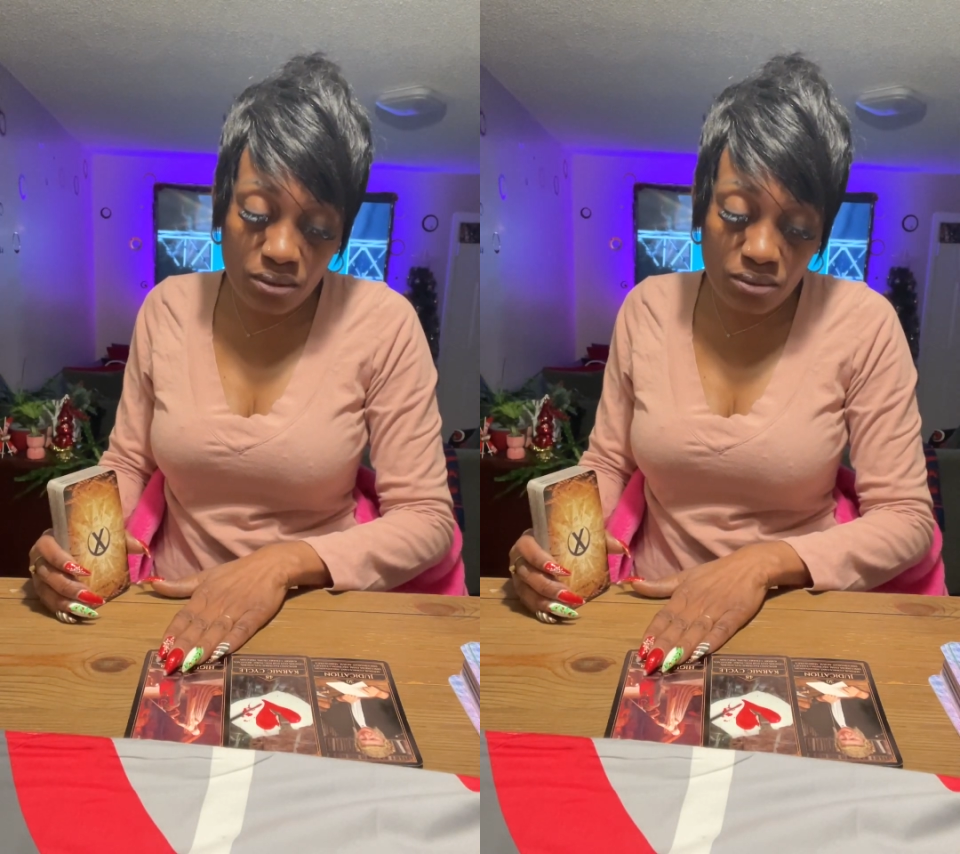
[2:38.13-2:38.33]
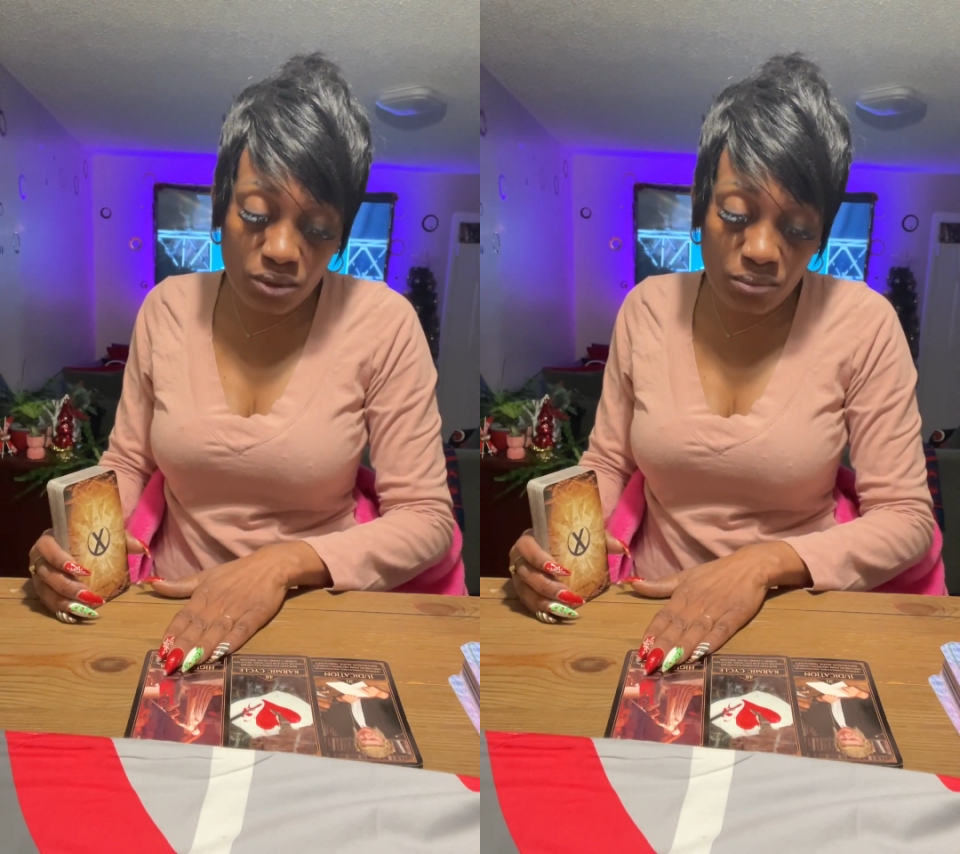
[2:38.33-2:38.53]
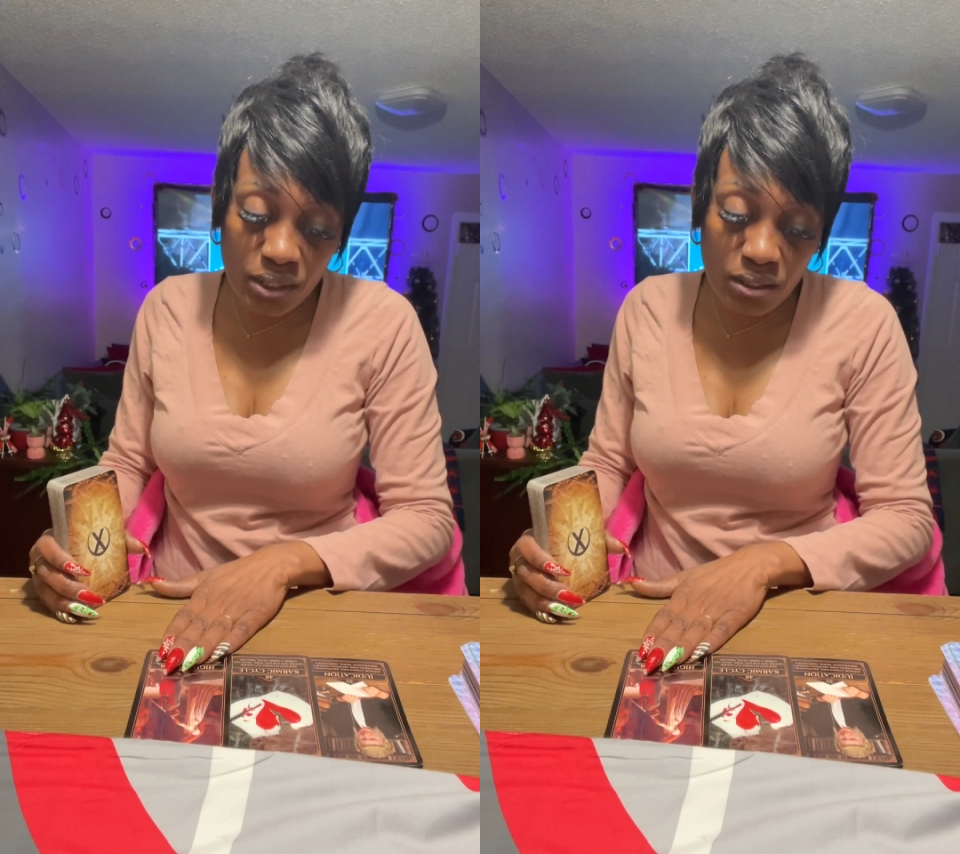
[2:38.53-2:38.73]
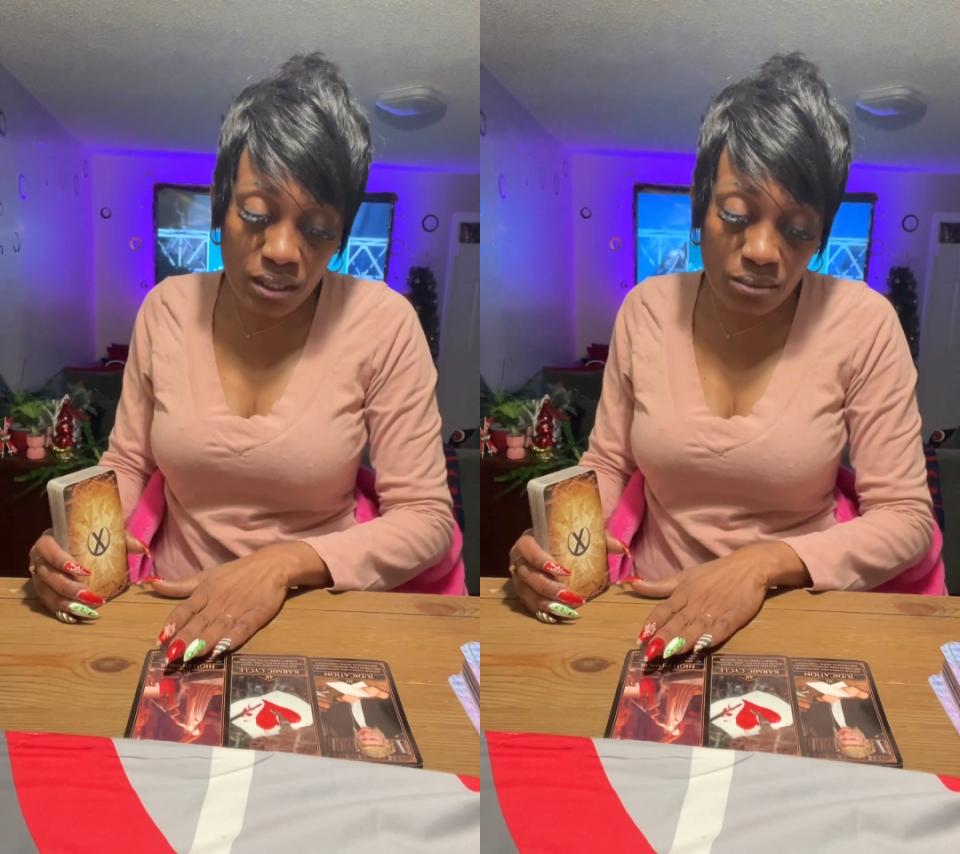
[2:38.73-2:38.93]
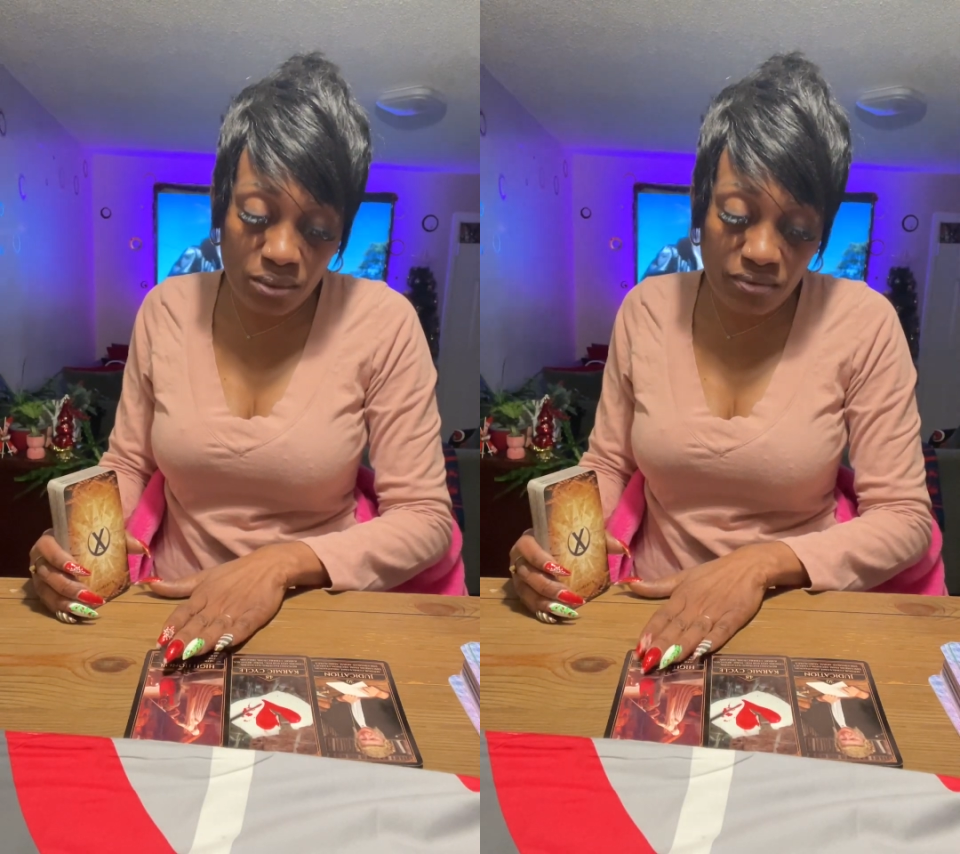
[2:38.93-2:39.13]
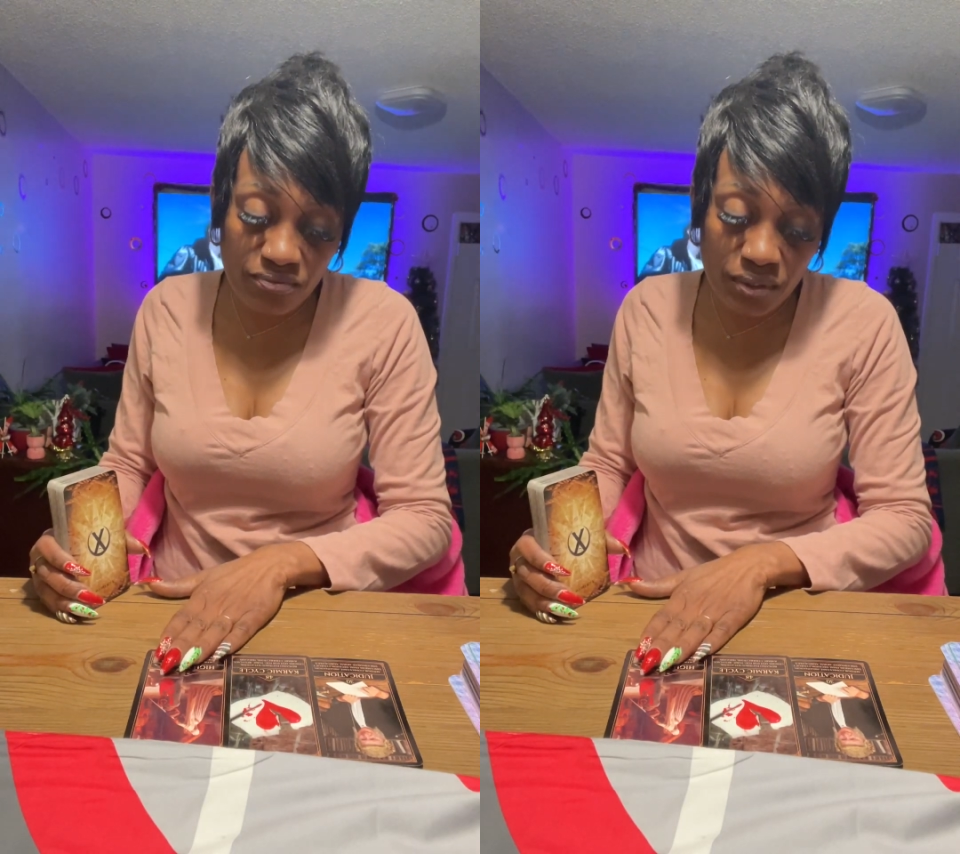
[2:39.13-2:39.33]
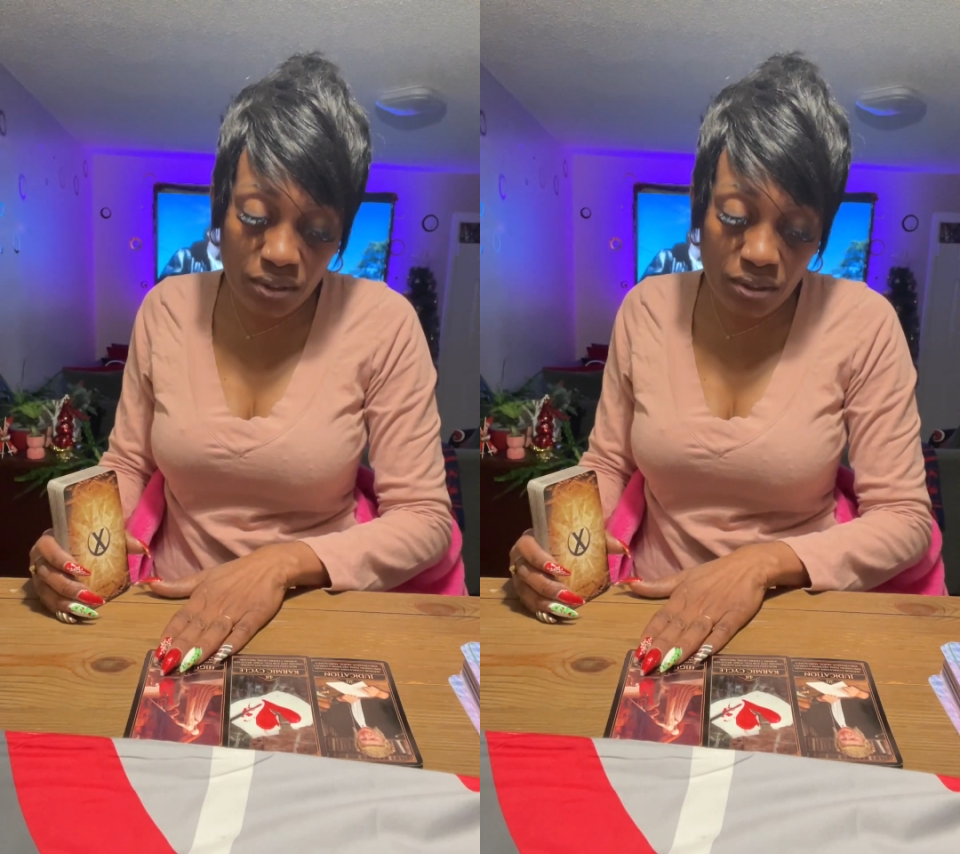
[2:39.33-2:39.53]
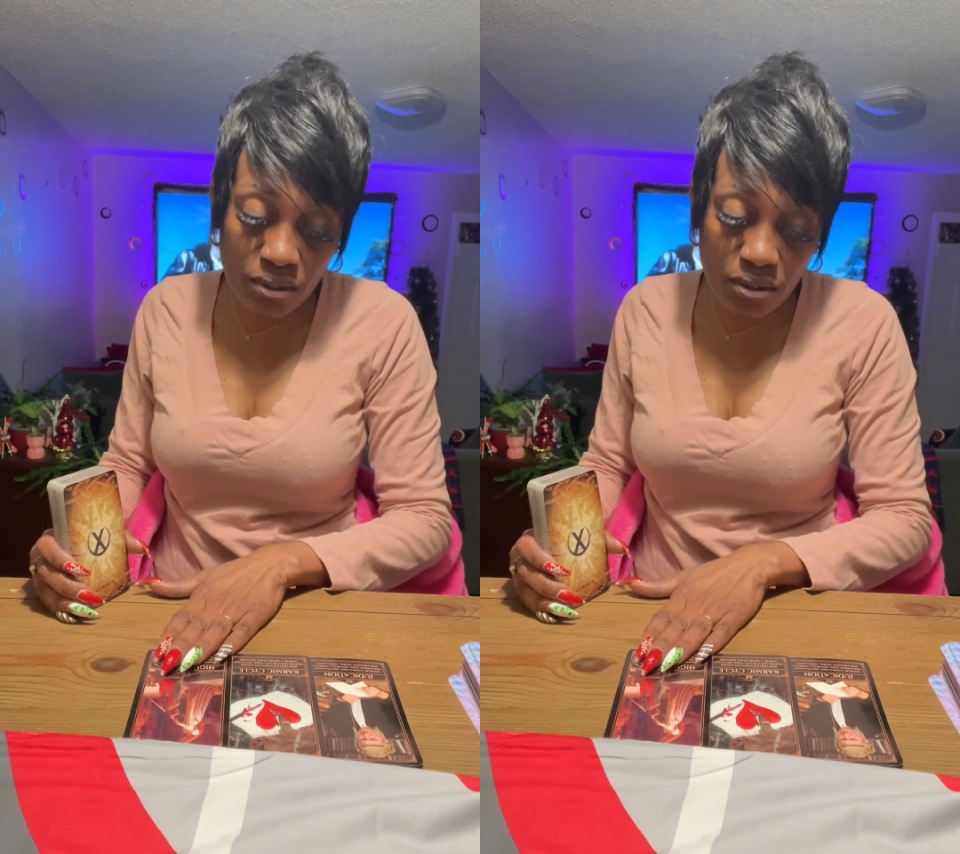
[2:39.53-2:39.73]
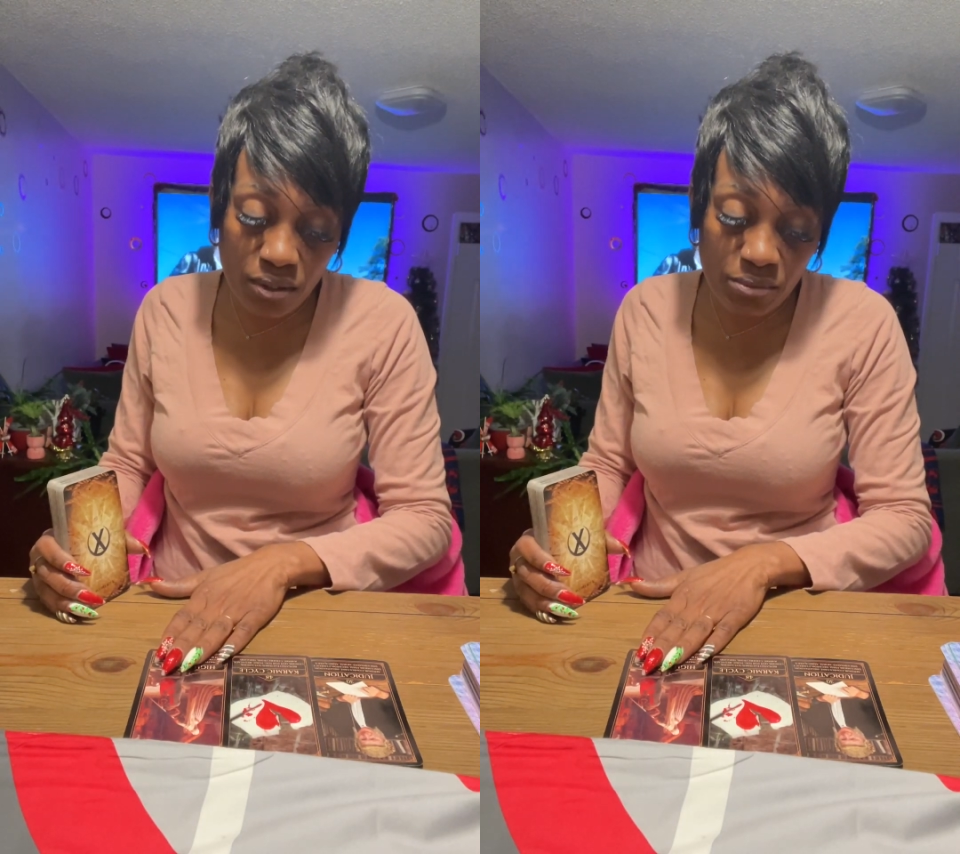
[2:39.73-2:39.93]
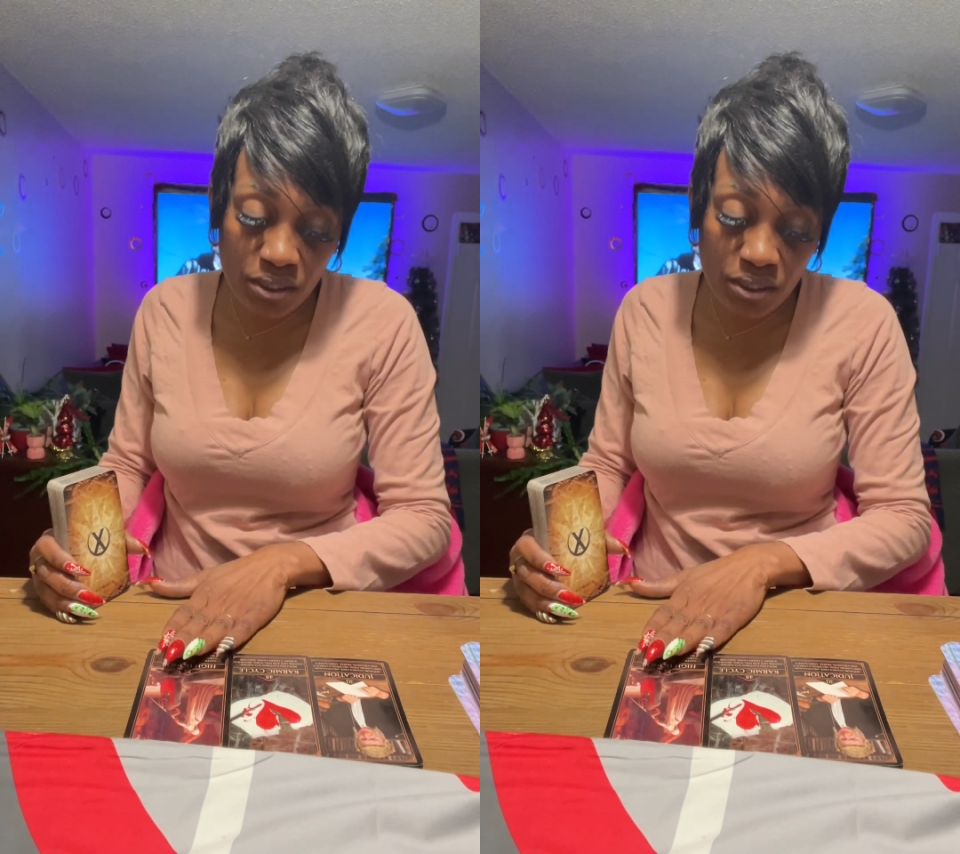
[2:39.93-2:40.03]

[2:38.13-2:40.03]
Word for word: Somebody got with a fucking karmic